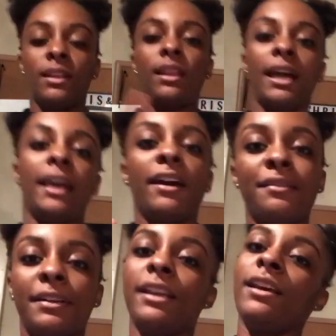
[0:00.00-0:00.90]
like
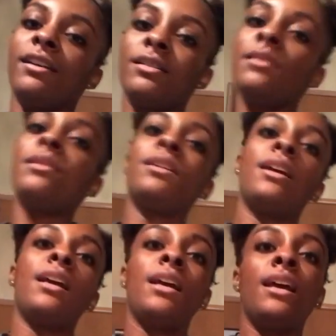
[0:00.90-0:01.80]
our video,
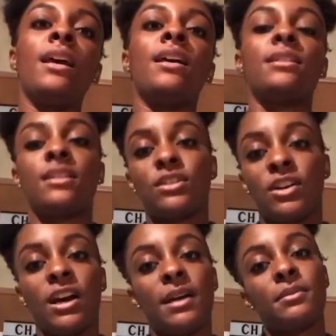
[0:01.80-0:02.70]

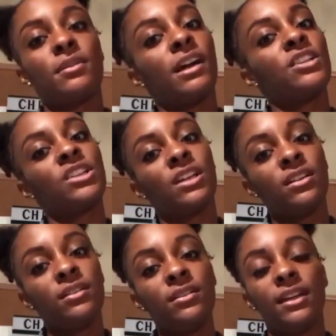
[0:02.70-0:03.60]
subscribe to our
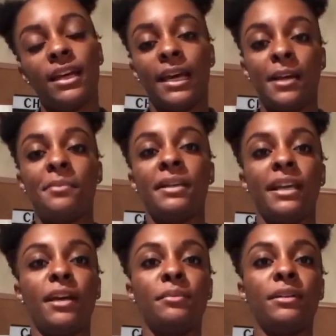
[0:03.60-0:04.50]
channel, and comment
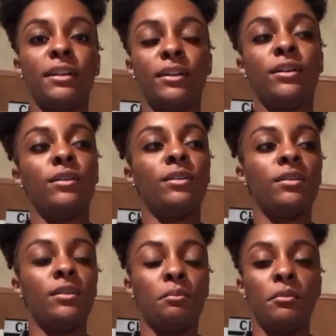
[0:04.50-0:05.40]
down below
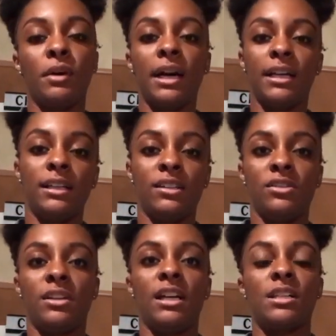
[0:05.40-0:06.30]
more ideas
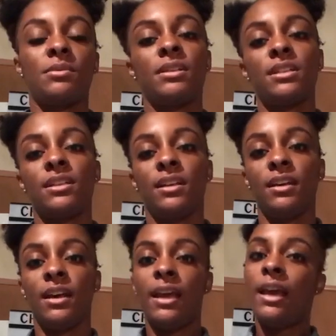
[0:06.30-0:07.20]
you guys want to see.
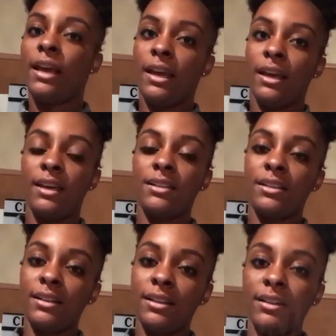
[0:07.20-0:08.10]

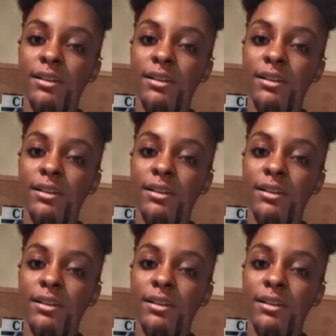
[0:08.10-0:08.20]
Until